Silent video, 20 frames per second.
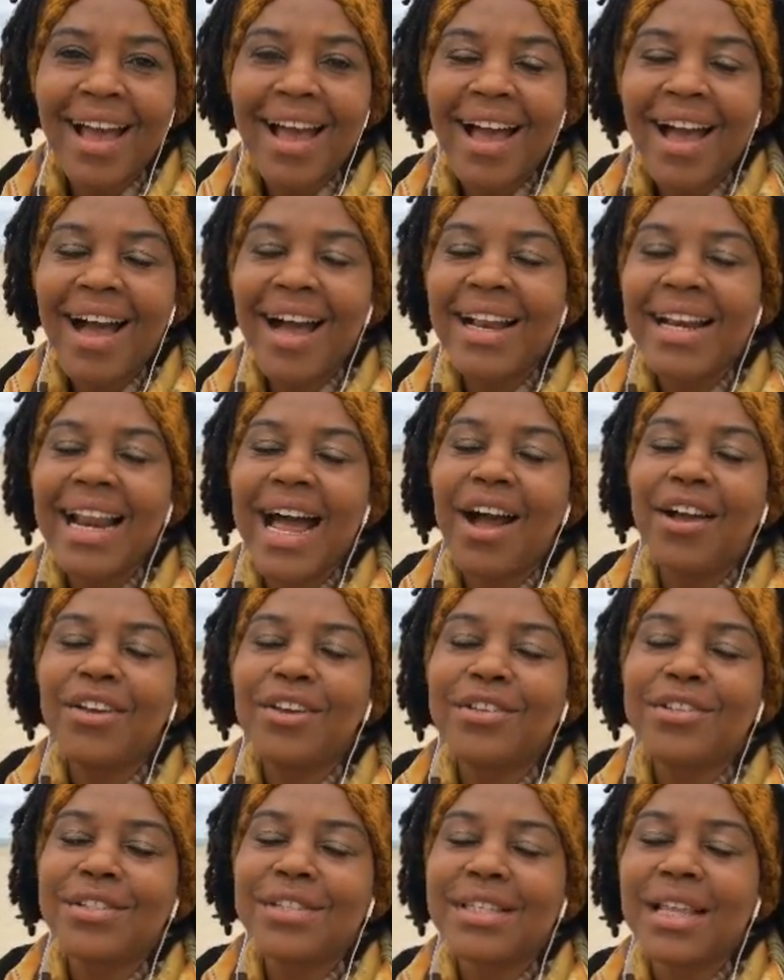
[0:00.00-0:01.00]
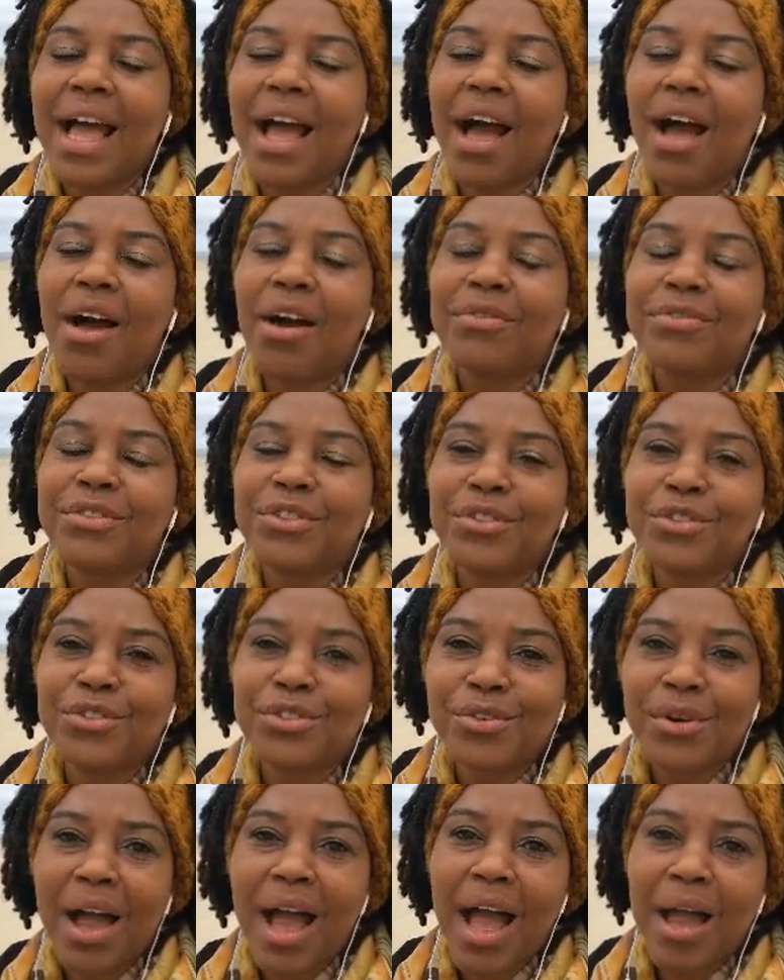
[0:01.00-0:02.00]
Allow yourself to
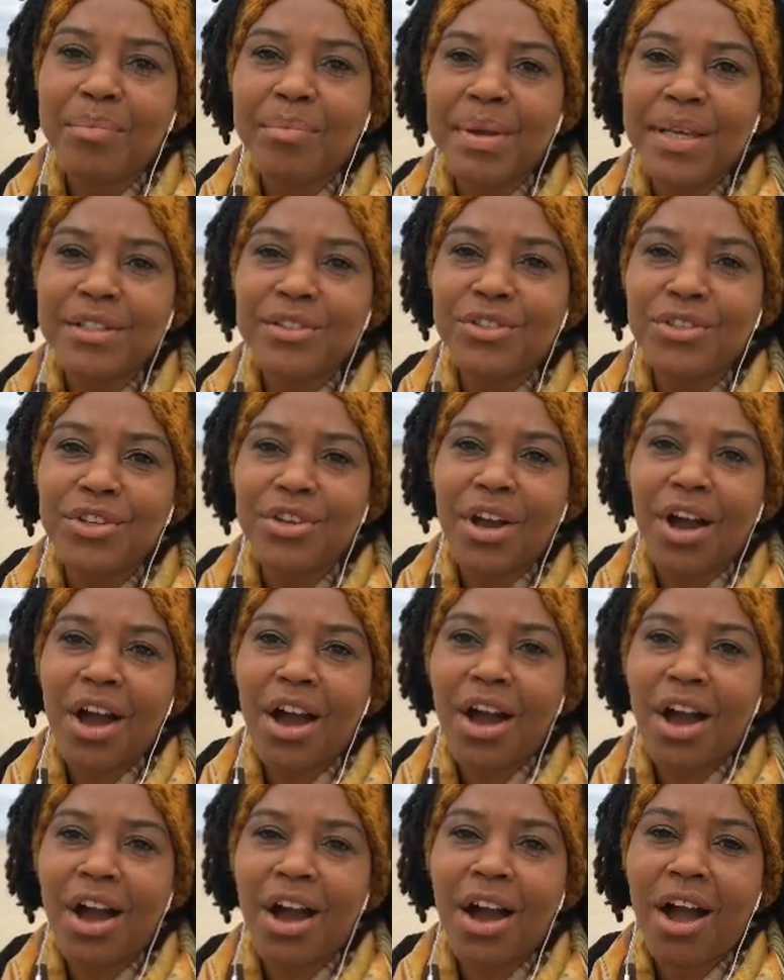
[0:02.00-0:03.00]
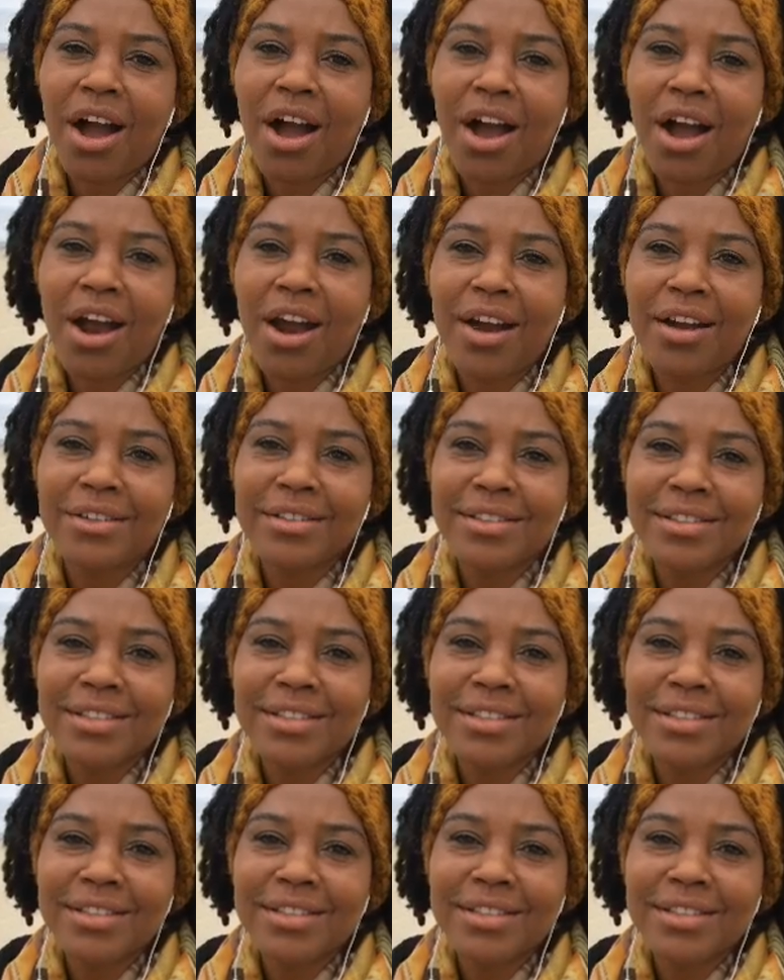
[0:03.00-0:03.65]
drop into your heart.